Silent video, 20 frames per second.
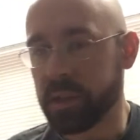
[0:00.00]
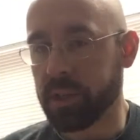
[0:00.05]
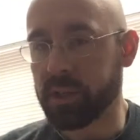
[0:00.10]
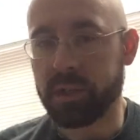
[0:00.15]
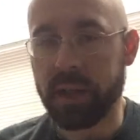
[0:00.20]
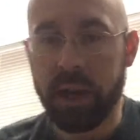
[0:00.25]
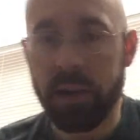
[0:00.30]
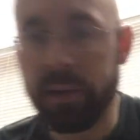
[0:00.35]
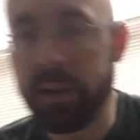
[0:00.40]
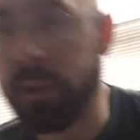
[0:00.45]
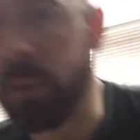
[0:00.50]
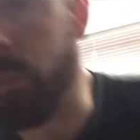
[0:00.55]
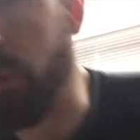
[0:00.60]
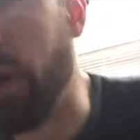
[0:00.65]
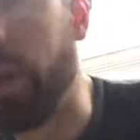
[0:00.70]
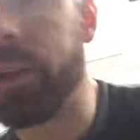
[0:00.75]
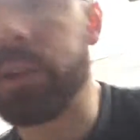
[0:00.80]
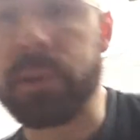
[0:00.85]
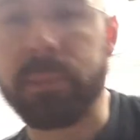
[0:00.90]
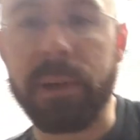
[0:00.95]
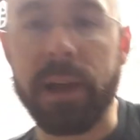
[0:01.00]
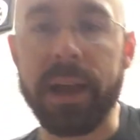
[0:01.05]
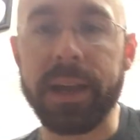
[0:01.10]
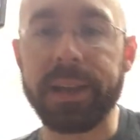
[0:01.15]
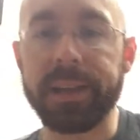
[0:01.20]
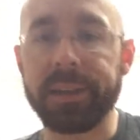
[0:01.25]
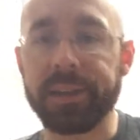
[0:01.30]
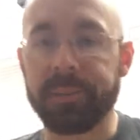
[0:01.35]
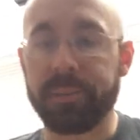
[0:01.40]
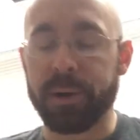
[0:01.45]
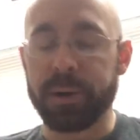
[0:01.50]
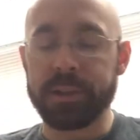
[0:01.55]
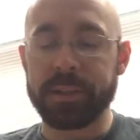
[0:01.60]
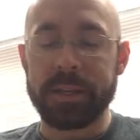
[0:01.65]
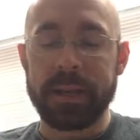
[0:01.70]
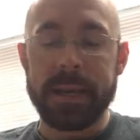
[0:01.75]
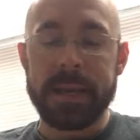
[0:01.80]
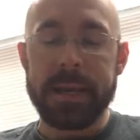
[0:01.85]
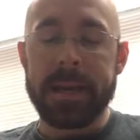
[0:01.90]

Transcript: You just carry it in your wallet, your pocket, your purse,